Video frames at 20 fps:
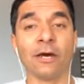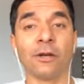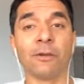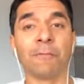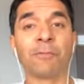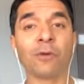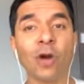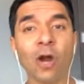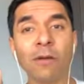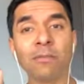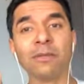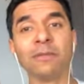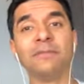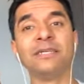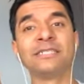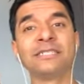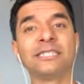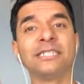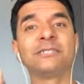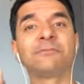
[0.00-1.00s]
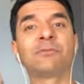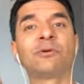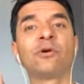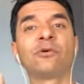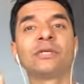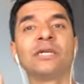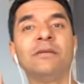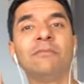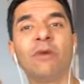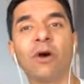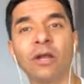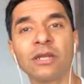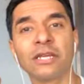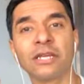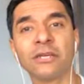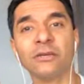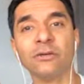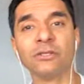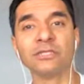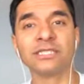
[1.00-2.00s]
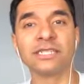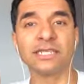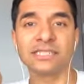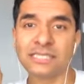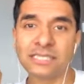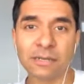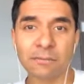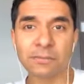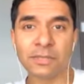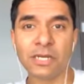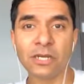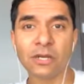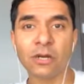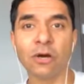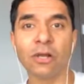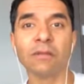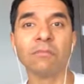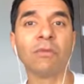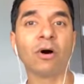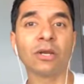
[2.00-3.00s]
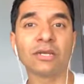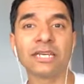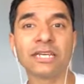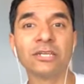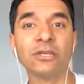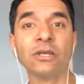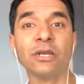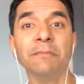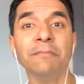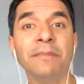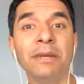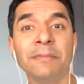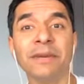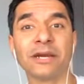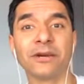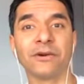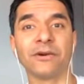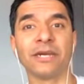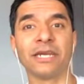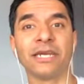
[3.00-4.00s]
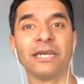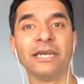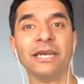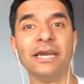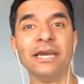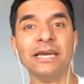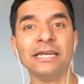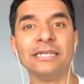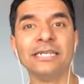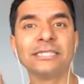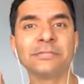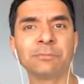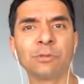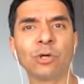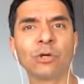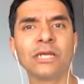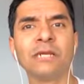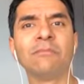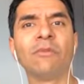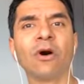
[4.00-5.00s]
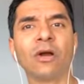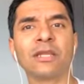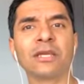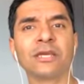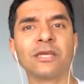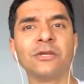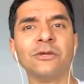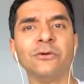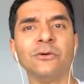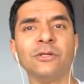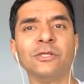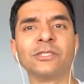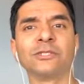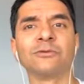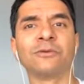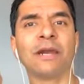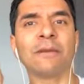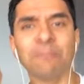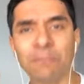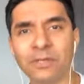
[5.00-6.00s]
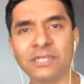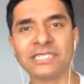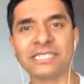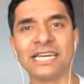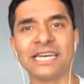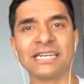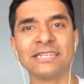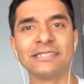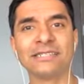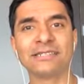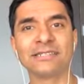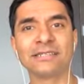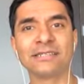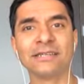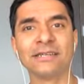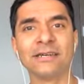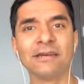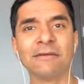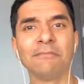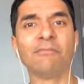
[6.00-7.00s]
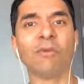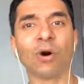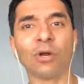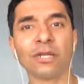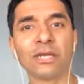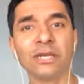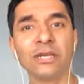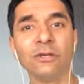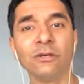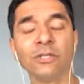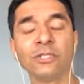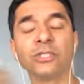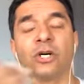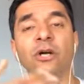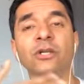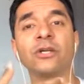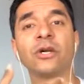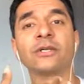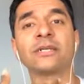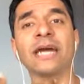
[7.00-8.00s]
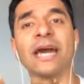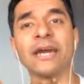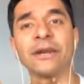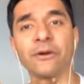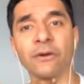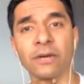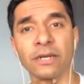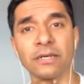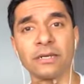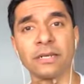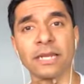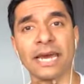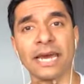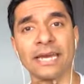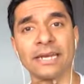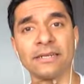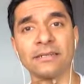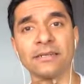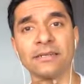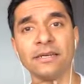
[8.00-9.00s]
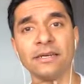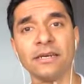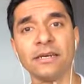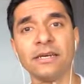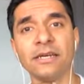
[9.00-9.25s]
Now, the problem is these protein molecules, there's something called molecular mimicry. These protein molecules represent molecules on your thyroid gland.